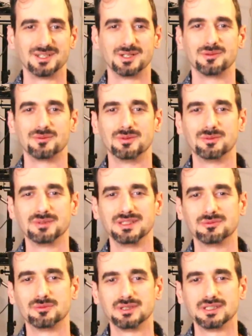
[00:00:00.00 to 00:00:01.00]
we,
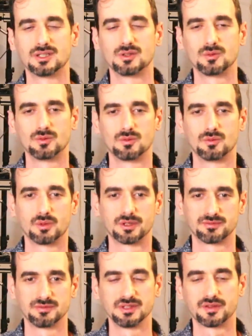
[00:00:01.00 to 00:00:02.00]
we don't want to
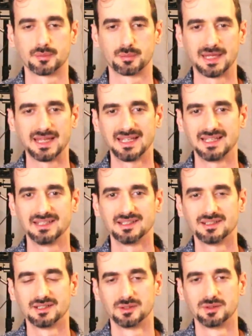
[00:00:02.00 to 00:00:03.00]
feel the pain
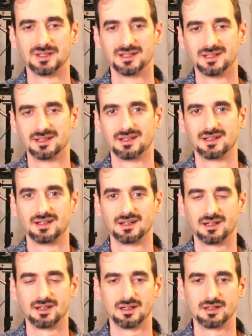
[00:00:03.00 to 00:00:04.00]

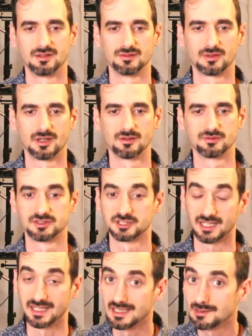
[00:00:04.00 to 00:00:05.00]
of, of
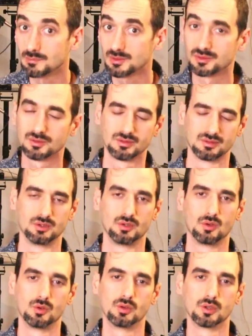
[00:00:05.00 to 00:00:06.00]
shame
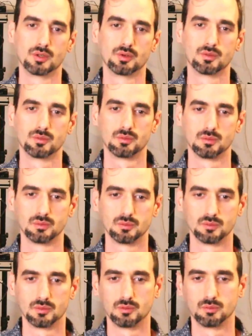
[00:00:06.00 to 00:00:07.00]
or
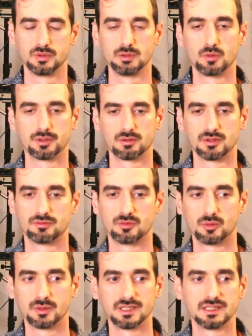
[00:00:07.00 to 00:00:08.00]
we want to
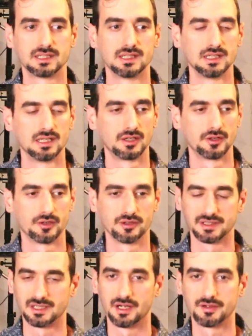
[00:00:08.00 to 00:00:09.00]
avoid
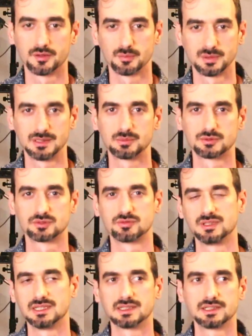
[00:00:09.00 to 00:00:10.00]
hurting other people's
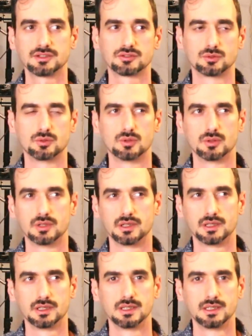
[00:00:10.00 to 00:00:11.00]
feelings
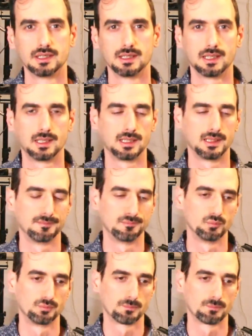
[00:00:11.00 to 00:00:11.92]
or um,